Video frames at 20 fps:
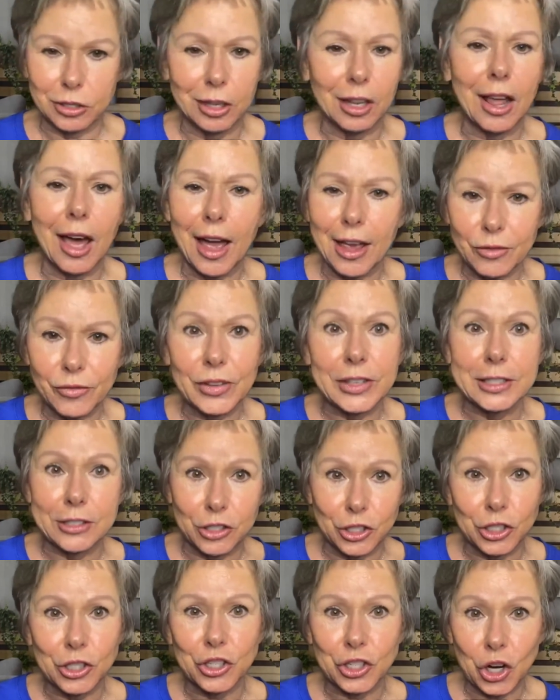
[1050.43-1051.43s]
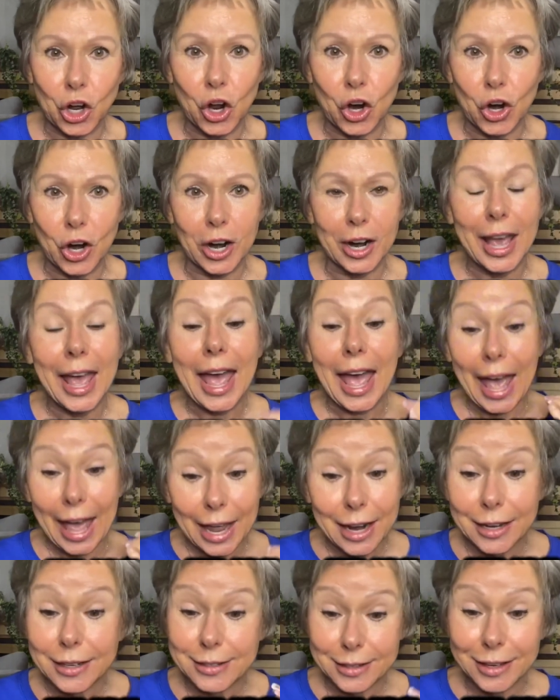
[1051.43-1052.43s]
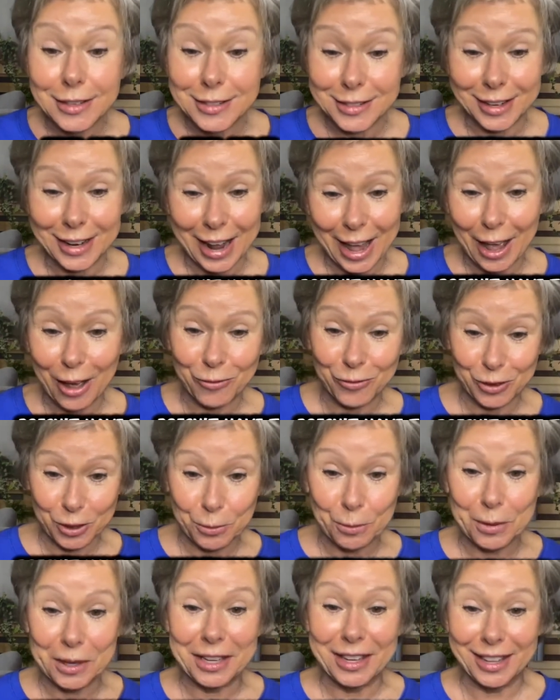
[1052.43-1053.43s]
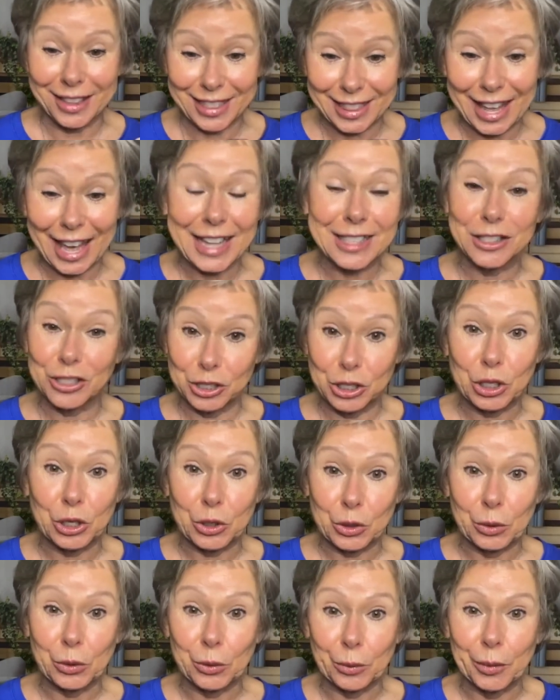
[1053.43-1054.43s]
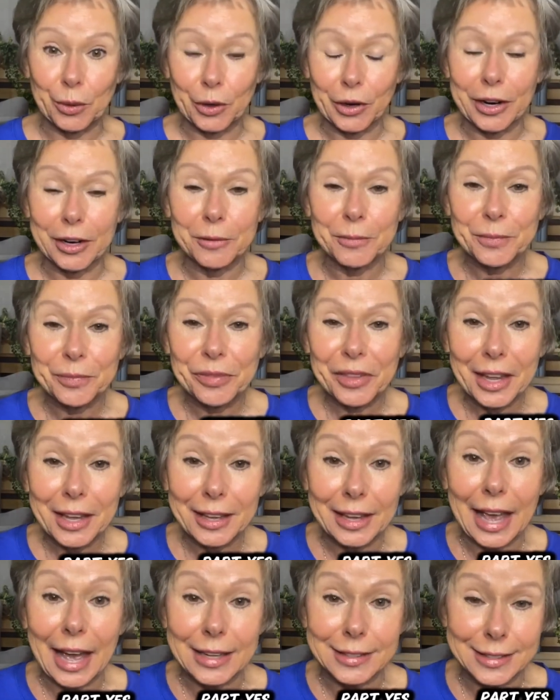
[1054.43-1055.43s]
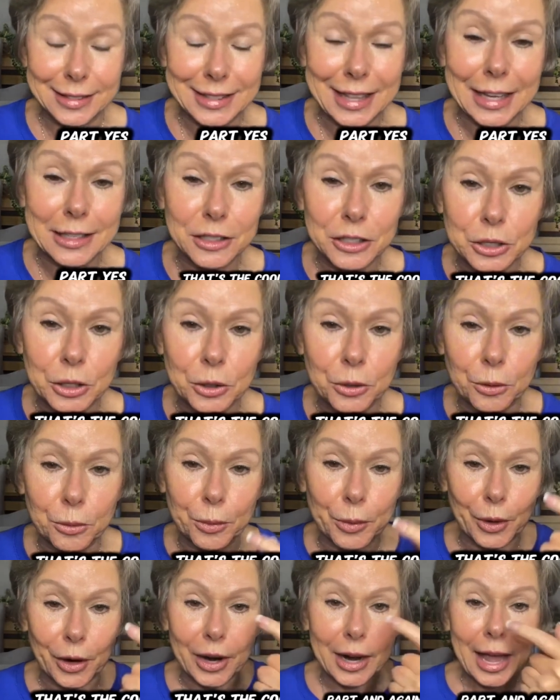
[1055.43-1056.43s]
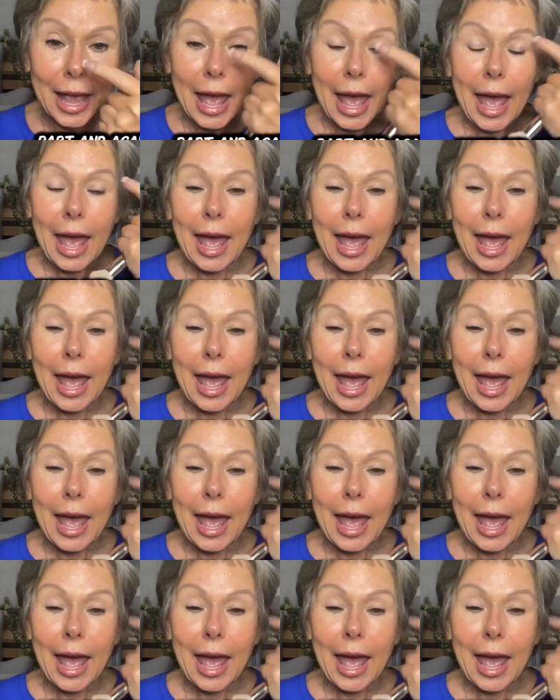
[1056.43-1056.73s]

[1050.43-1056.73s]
life is just hard, and it doesn't have to be. That's the cool part. Yes, that's the cool part.